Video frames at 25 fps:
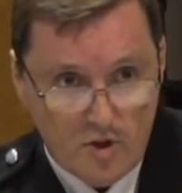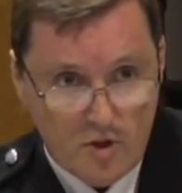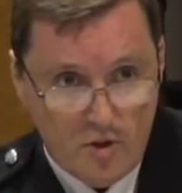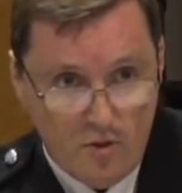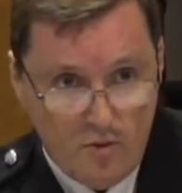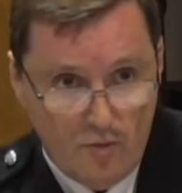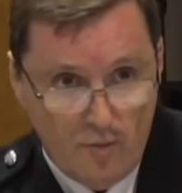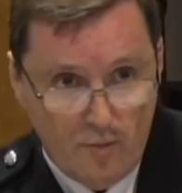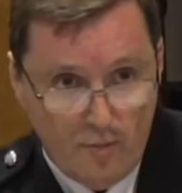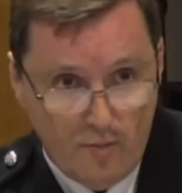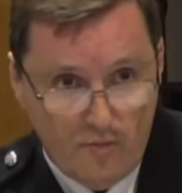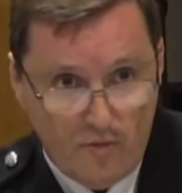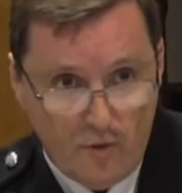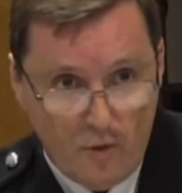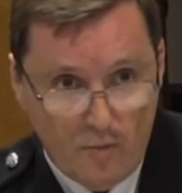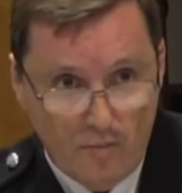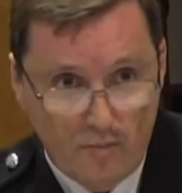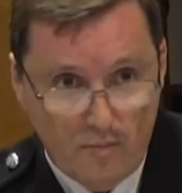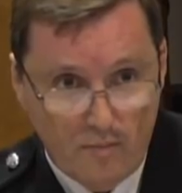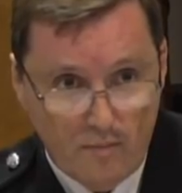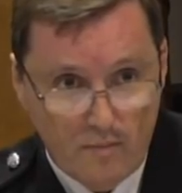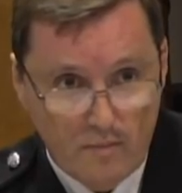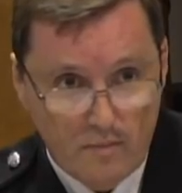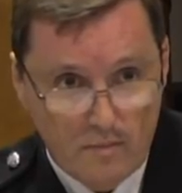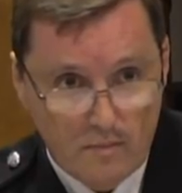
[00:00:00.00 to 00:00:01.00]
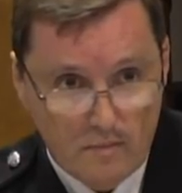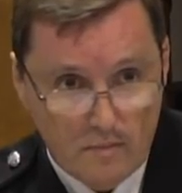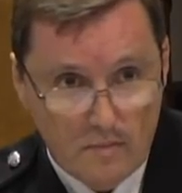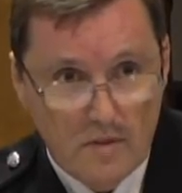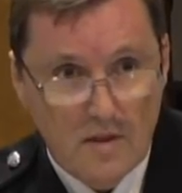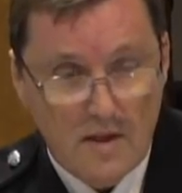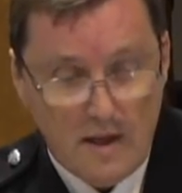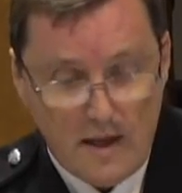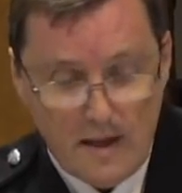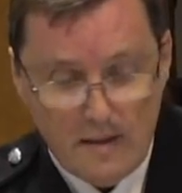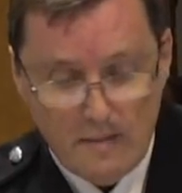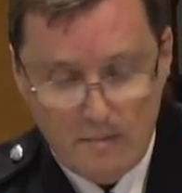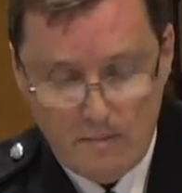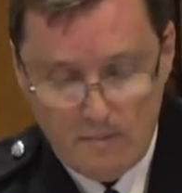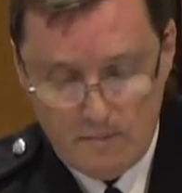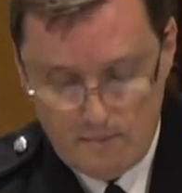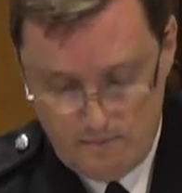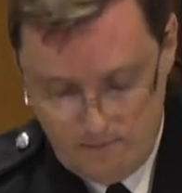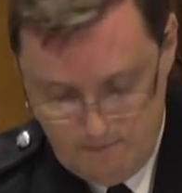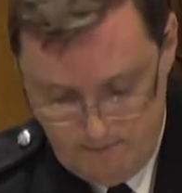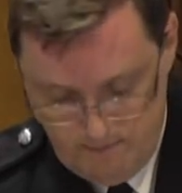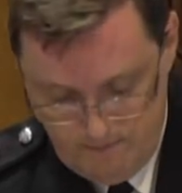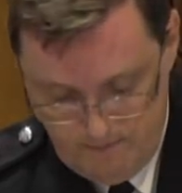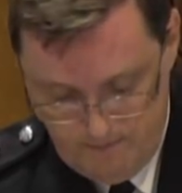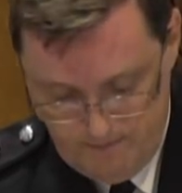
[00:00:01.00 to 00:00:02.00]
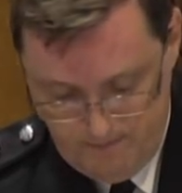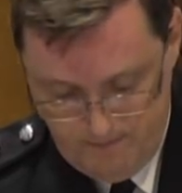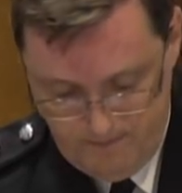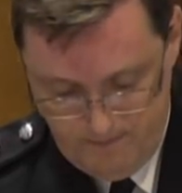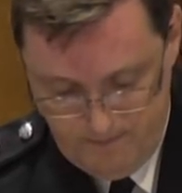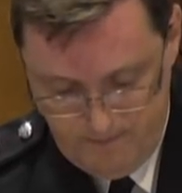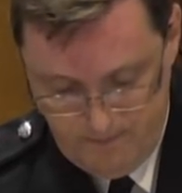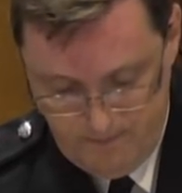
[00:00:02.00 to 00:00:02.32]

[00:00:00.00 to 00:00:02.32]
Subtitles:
It's a brigade issue, but issue to you personally.